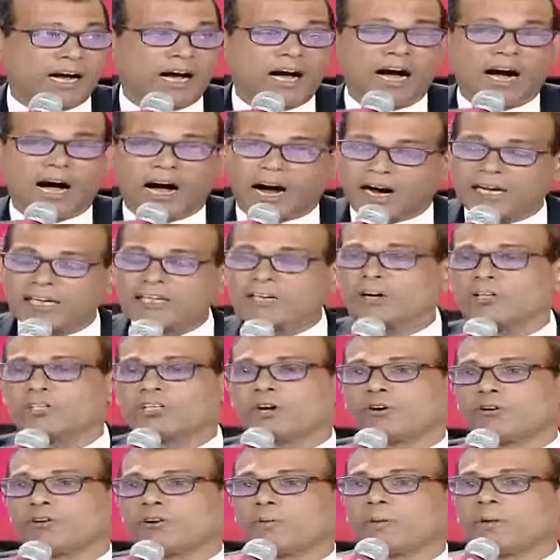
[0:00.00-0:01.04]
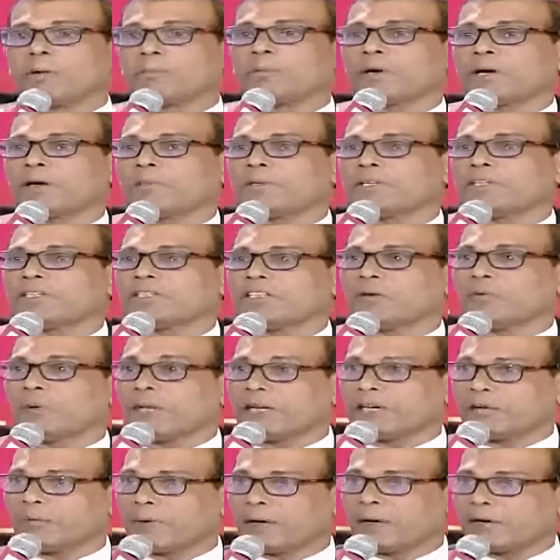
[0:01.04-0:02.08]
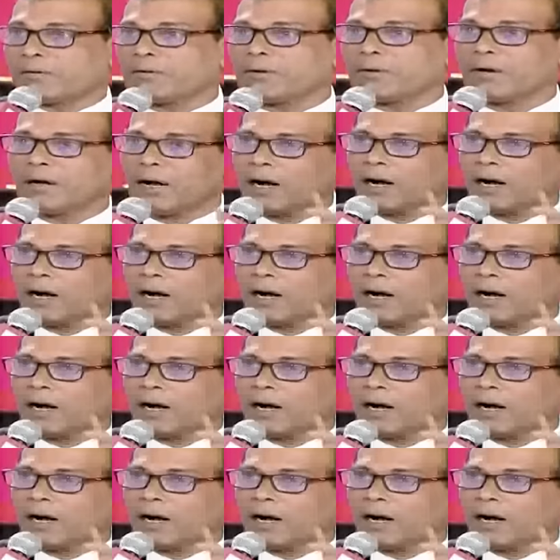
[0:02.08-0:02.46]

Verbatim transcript: I know the Honorable Prime Minister very well.